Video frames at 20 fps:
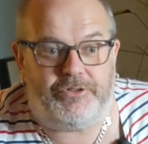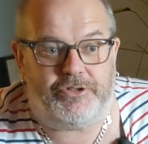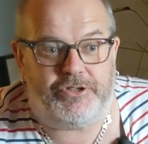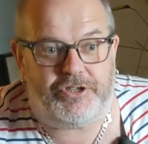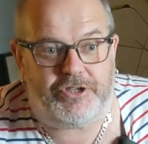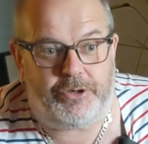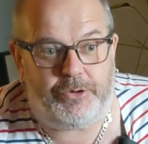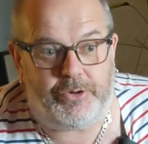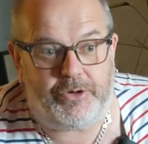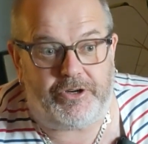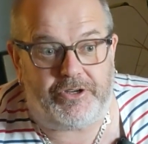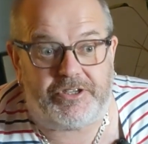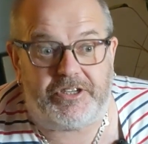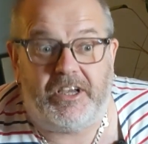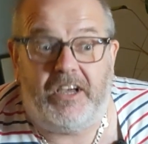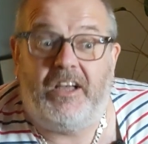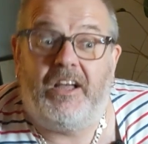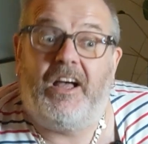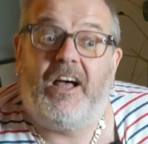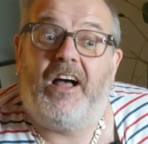with the
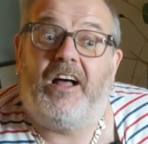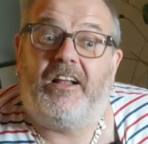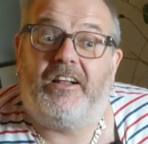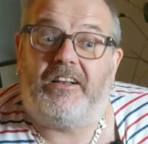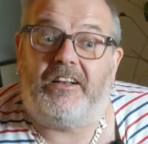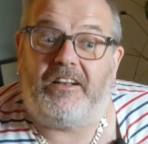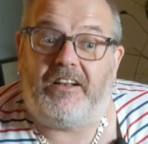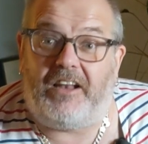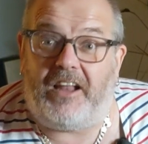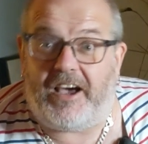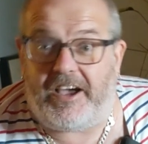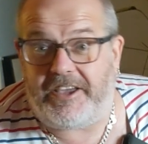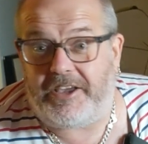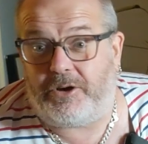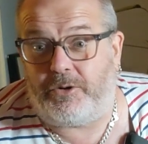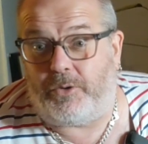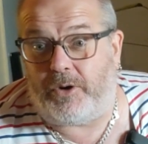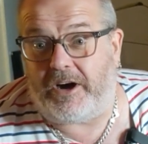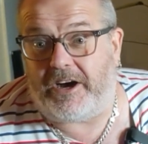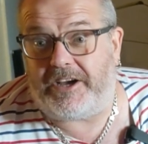duos.
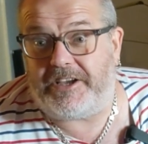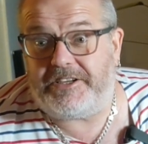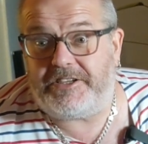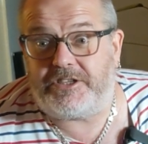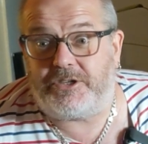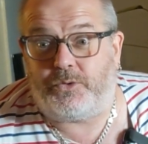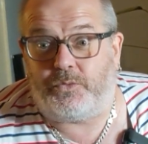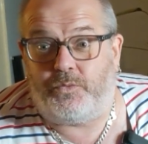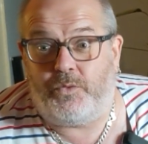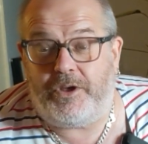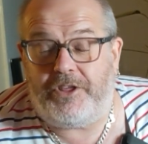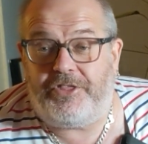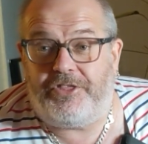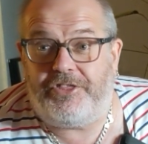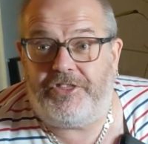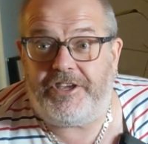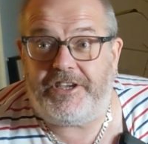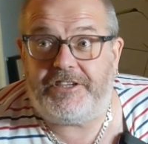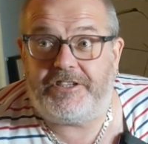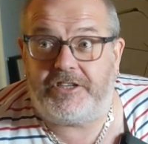Likewise
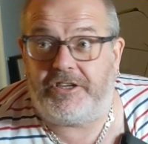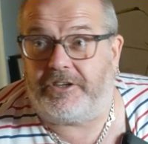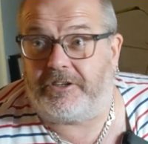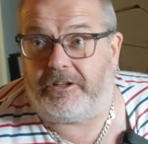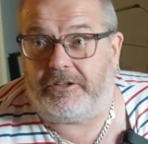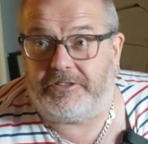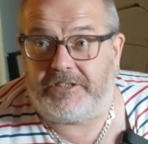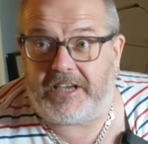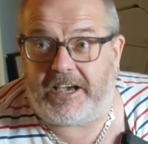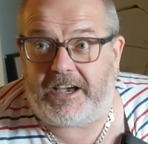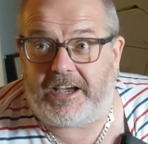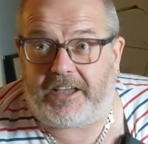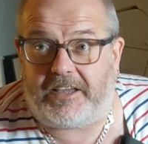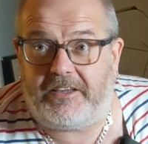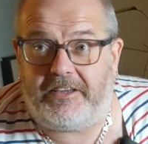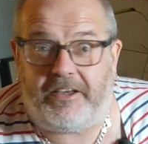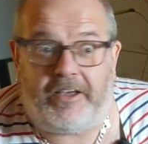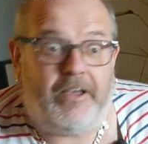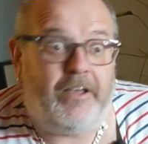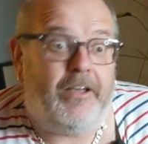with the Total DAC